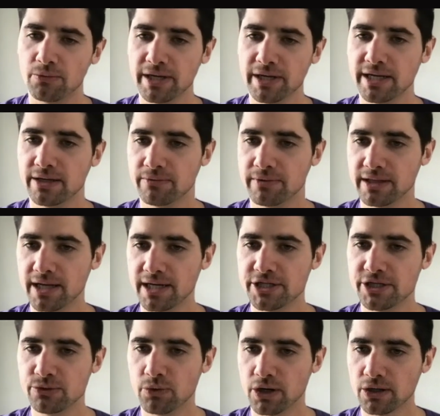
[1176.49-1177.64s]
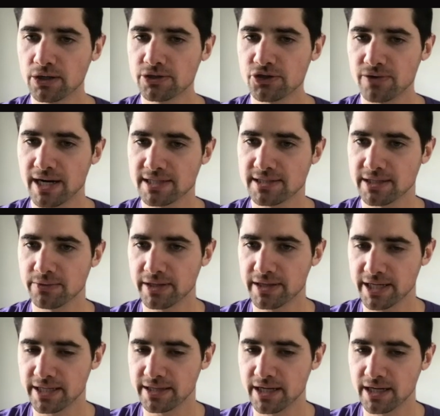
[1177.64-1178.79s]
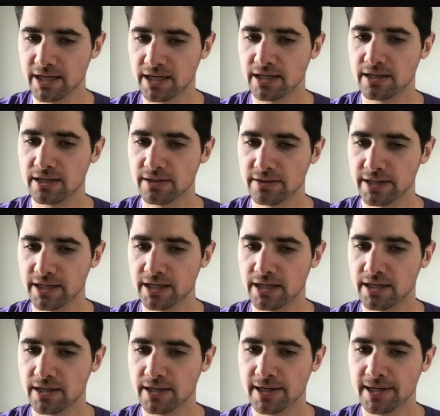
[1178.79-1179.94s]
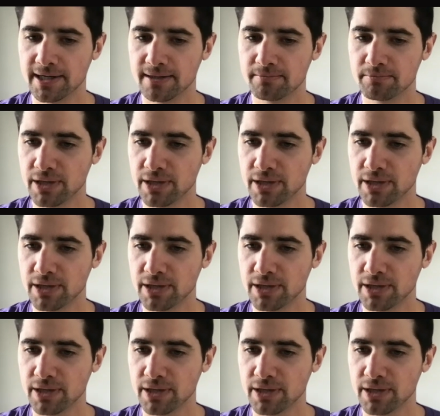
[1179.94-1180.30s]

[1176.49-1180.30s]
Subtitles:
We let you work directly within the